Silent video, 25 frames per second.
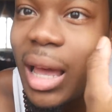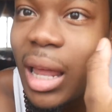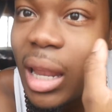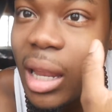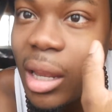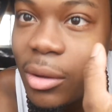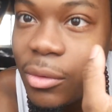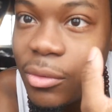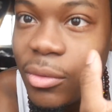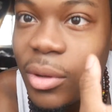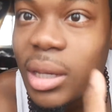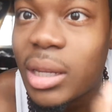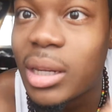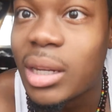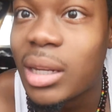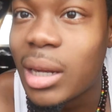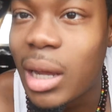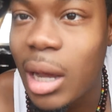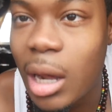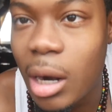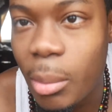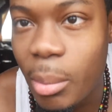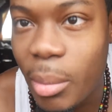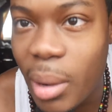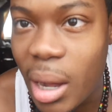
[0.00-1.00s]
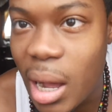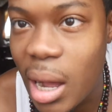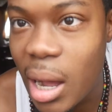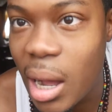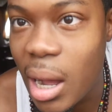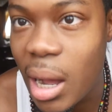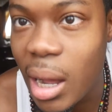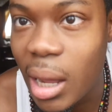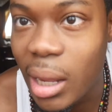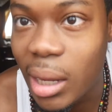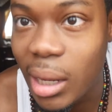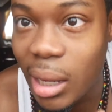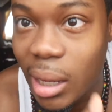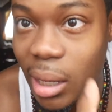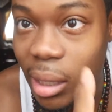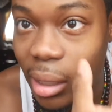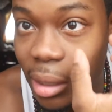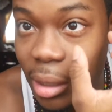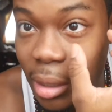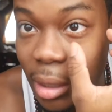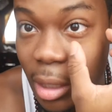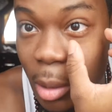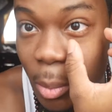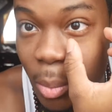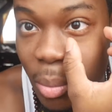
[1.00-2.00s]
elevated out of my eye.
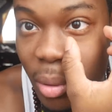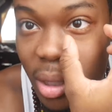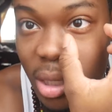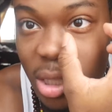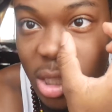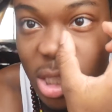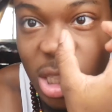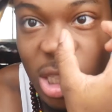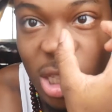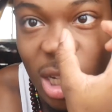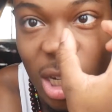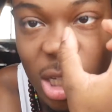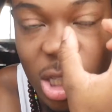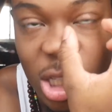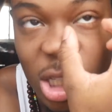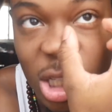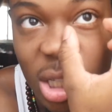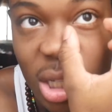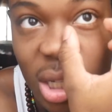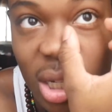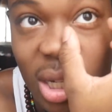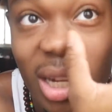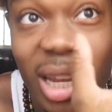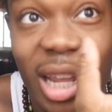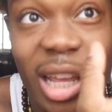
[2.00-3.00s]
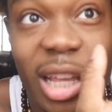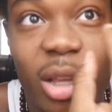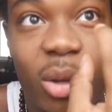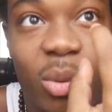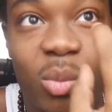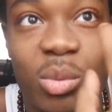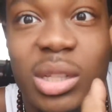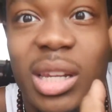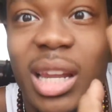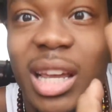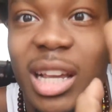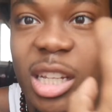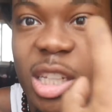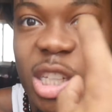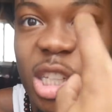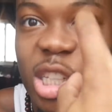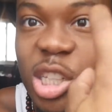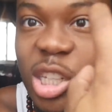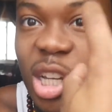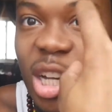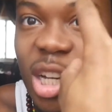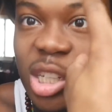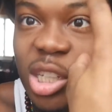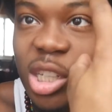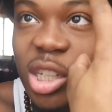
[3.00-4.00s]
Like, he put a suction in, like it was like a
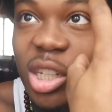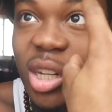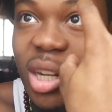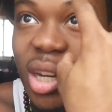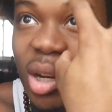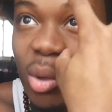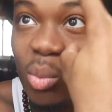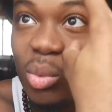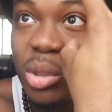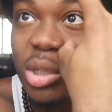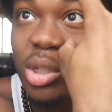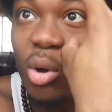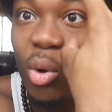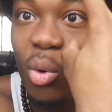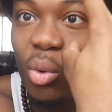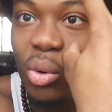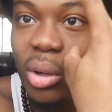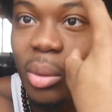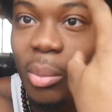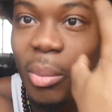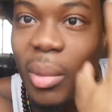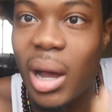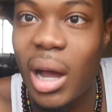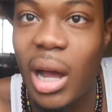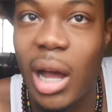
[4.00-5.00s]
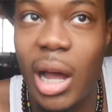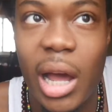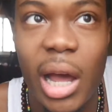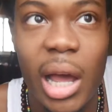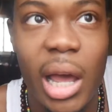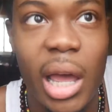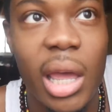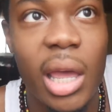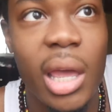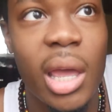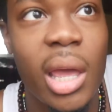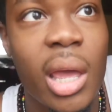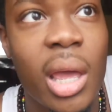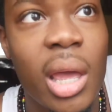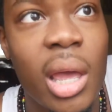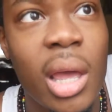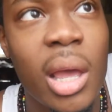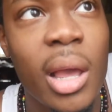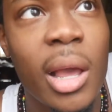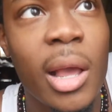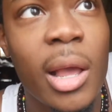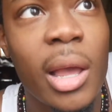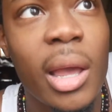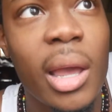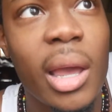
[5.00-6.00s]
suction, and it was holding my eye.
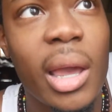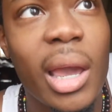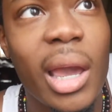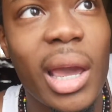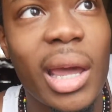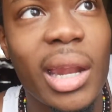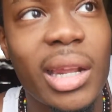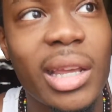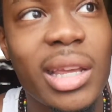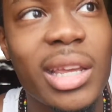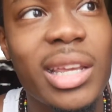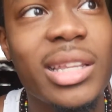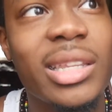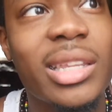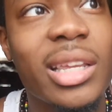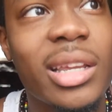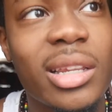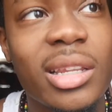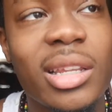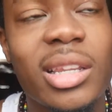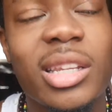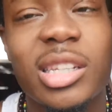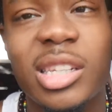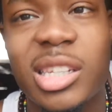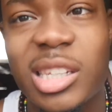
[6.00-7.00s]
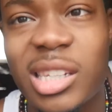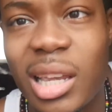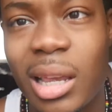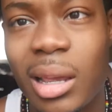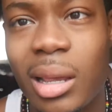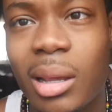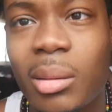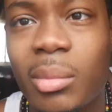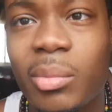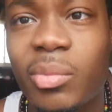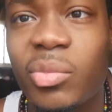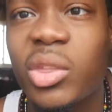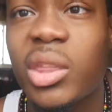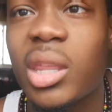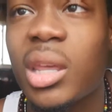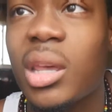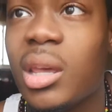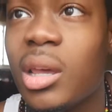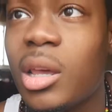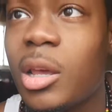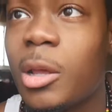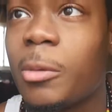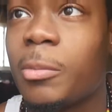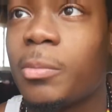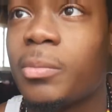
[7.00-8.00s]
And he did the same
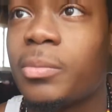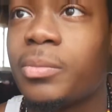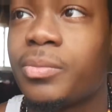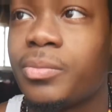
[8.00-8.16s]
thing